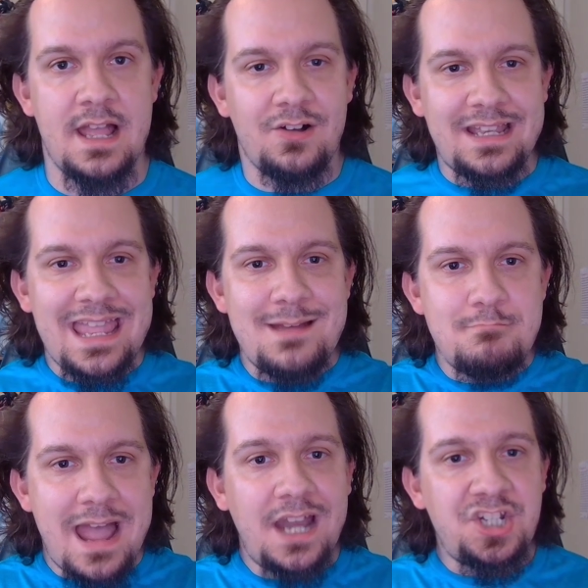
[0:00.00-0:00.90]
Like,
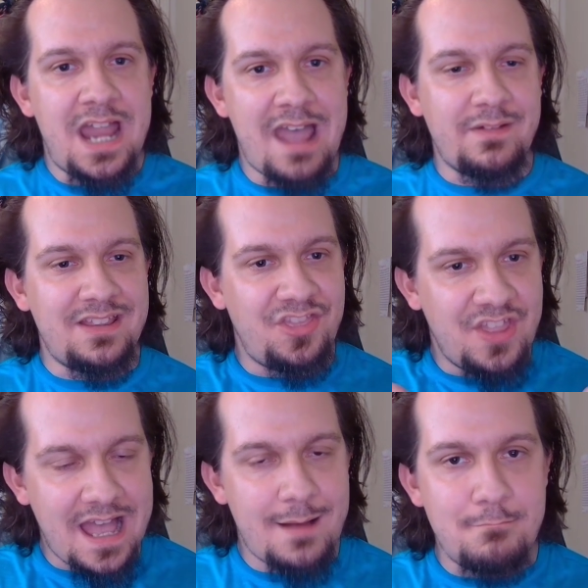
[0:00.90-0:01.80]
imagine having
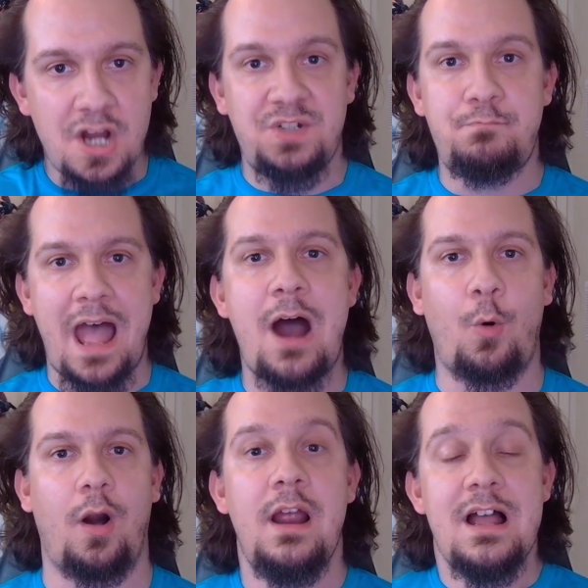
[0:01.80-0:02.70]
that much
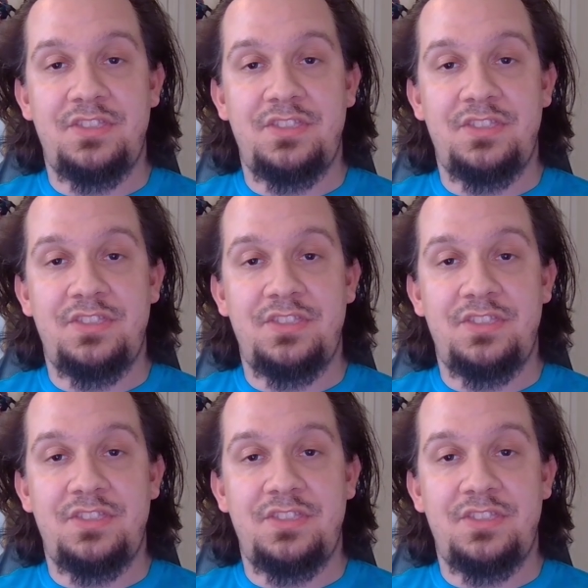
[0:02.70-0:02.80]
power